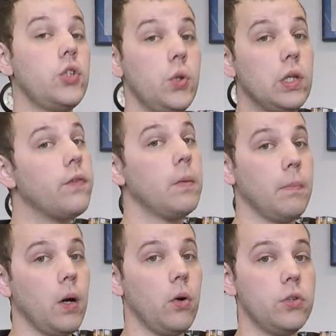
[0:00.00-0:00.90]
two different
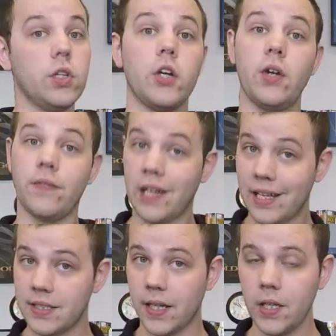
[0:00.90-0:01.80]
modes. You have
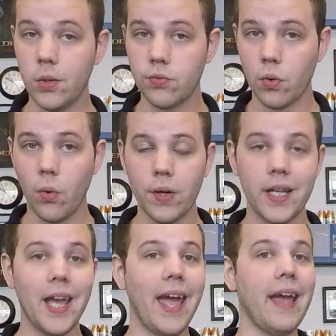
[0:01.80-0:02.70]
continuous
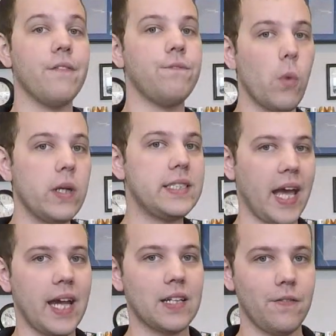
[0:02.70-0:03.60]
recording and voice
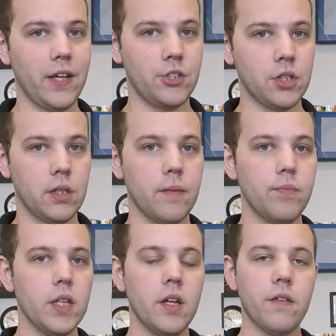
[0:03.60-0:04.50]
activation.
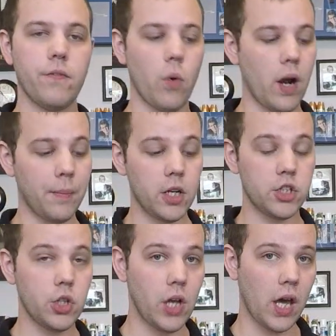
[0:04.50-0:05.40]
I'm going to
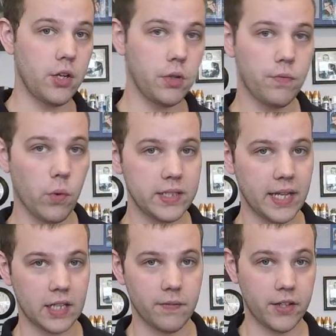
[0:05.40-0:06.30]
show you how to do voice
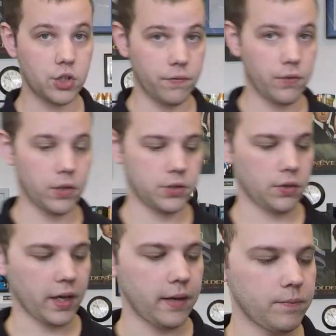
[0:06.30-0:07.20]
activation first,
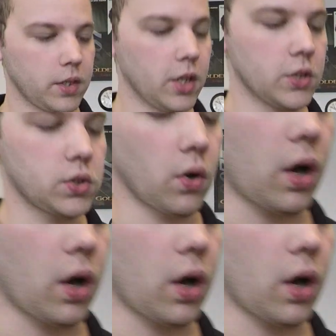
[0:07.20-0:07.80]
okay? So